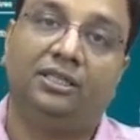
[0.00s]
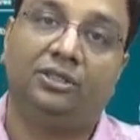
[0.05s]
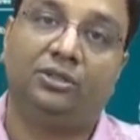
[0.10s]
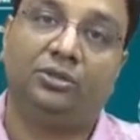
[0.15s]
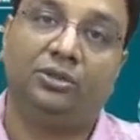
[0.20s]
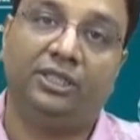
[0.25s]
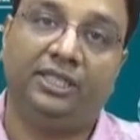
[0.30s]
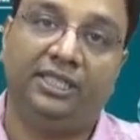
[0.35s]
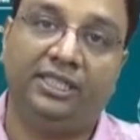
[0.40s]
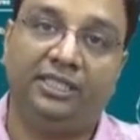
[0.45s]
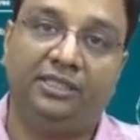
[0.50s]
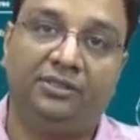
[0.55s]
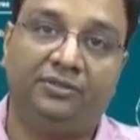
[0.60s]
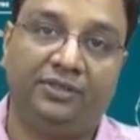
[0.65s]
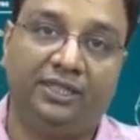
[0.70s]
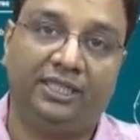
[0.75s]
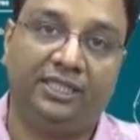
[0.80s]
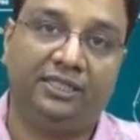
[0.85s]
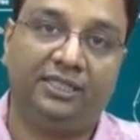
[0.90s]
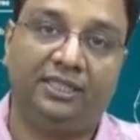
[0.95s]
So each
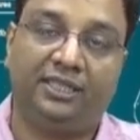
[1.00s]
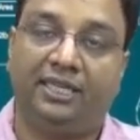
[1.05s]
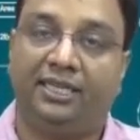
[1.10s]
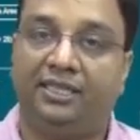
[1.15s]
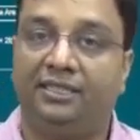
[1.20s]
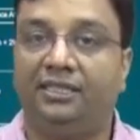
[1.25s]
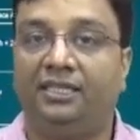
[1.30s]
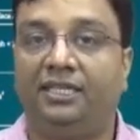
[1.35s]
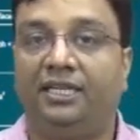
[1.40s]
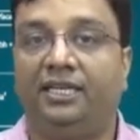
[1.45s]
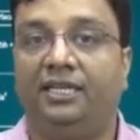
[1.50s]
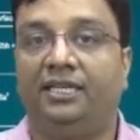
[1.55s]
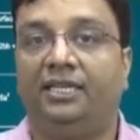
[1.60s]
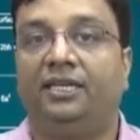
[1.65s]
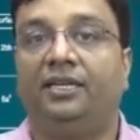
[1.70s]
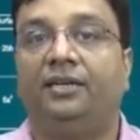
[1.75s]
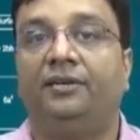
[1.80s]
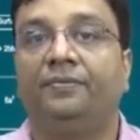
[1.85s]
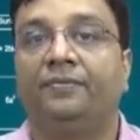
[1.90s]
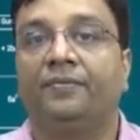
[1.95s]
face has the
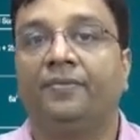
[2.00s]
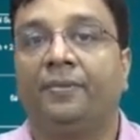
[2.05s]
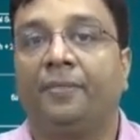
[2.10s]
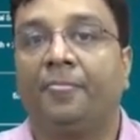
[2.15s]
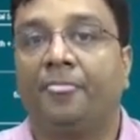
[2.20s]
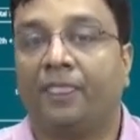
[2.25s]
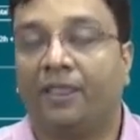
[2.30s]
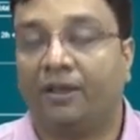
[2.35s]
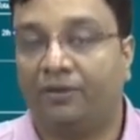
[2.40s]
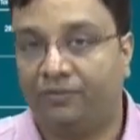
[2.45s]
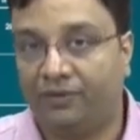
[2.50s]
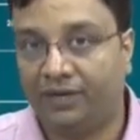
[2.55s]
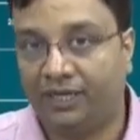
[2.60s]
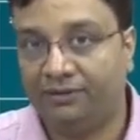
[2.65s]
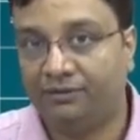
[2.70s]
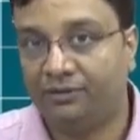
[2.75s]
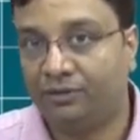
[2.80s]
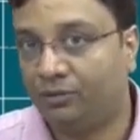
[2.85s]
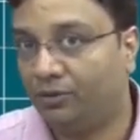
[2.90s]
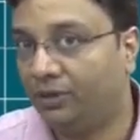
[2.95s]
area
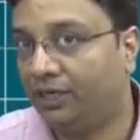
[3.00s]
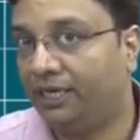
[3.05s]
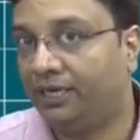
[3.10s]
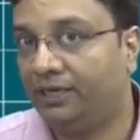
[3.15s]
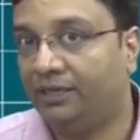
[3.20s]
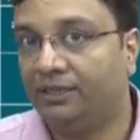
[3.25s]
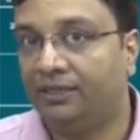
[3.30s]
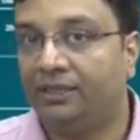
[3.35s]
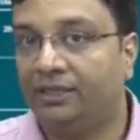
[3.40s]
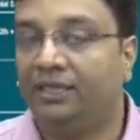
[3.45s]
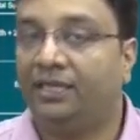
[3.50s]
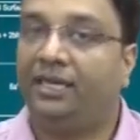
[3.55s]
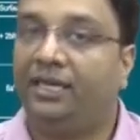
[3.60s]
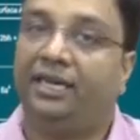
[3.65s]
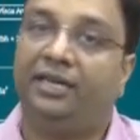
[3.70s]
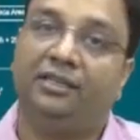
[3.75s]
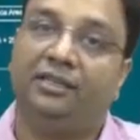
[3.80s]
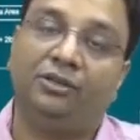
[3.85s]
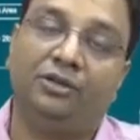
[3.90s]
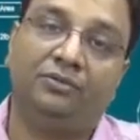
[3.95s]
5 squared
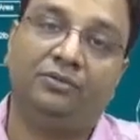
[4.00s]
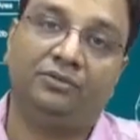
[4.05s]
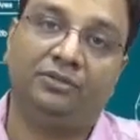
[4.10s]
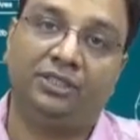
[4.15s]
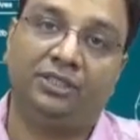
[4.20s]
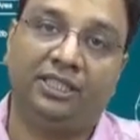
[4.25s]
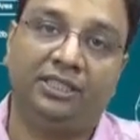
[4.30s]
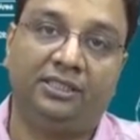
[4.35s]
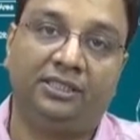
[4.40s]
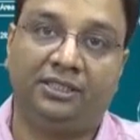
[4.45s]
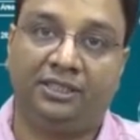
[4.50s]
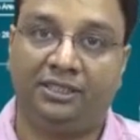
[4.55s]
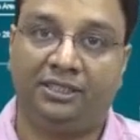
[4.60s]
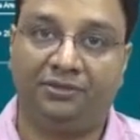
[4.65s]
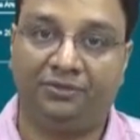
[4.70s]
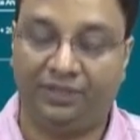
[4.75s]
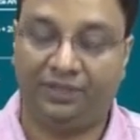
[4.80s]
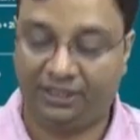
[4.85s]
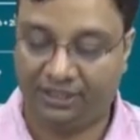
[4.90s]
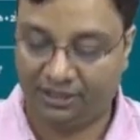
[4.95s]
and you have 6
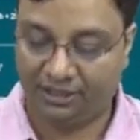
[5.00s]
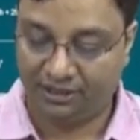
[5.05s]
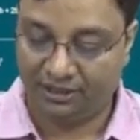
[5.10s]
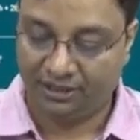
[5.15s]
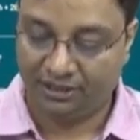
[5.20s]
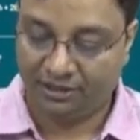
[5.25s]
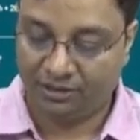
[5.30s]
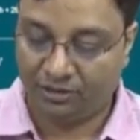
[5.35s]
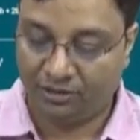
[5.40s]
such faces.